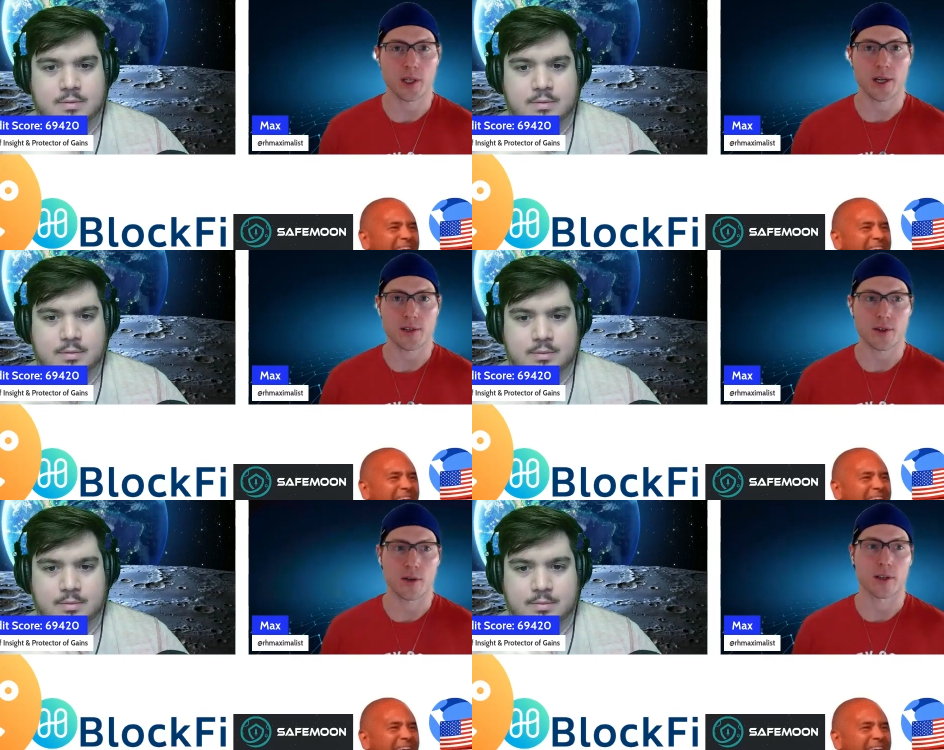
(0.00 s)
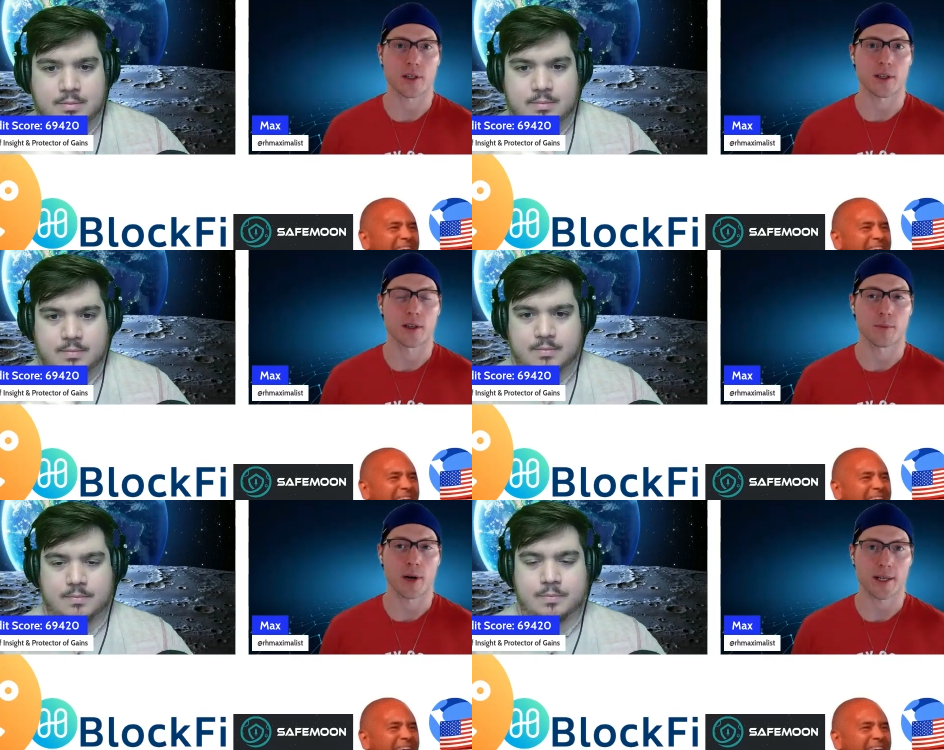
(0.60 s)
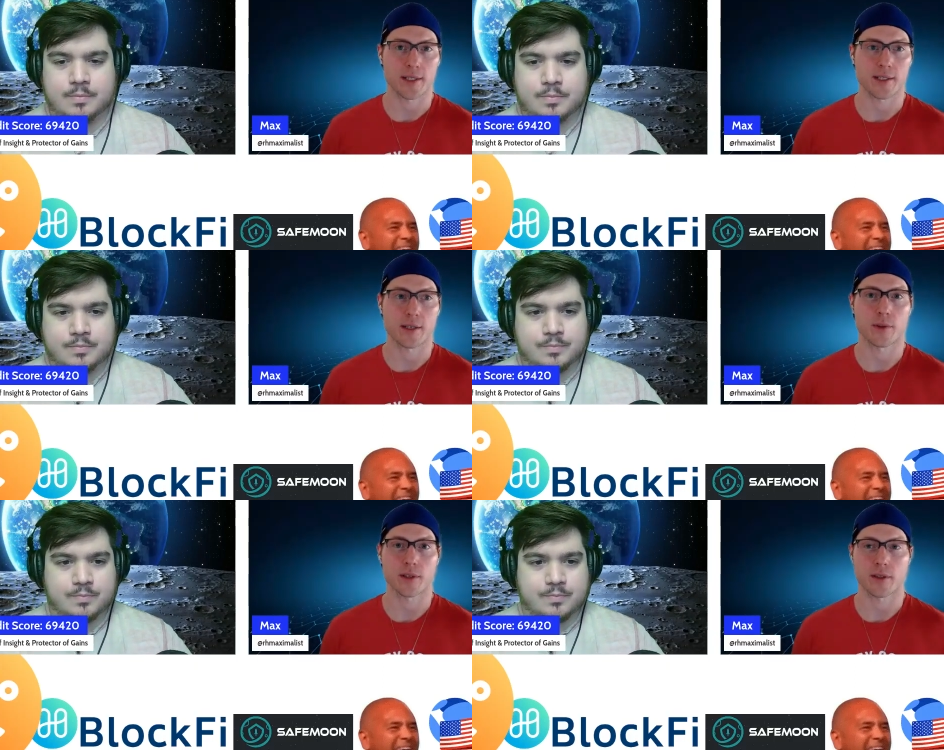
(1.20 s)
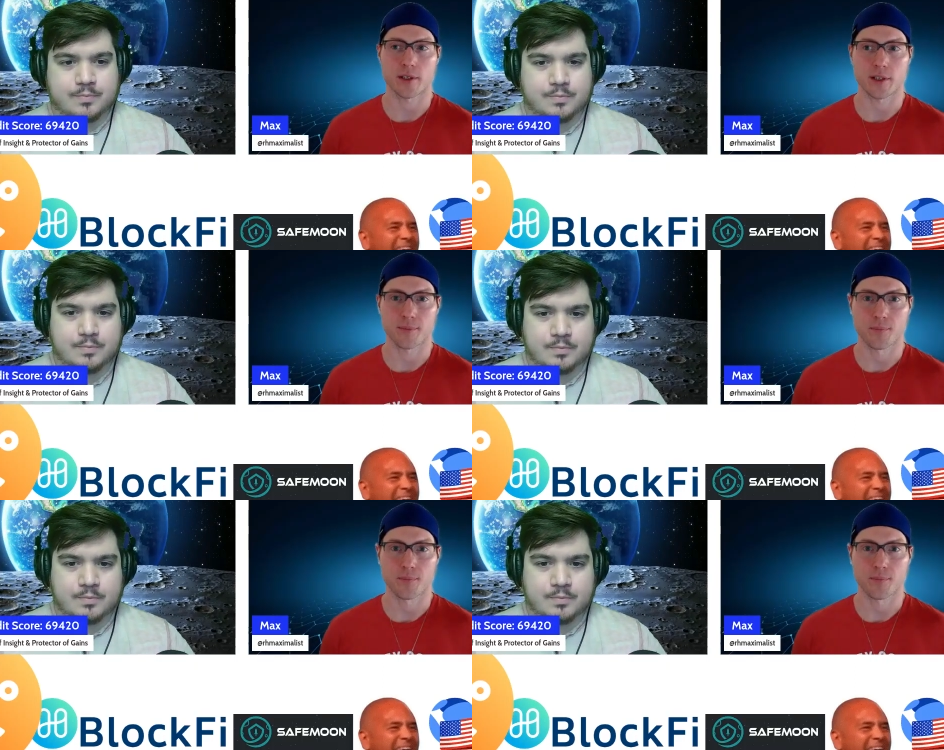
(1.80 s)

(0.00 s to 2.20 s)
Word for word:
Speaker 1: I started practicing with Ethereum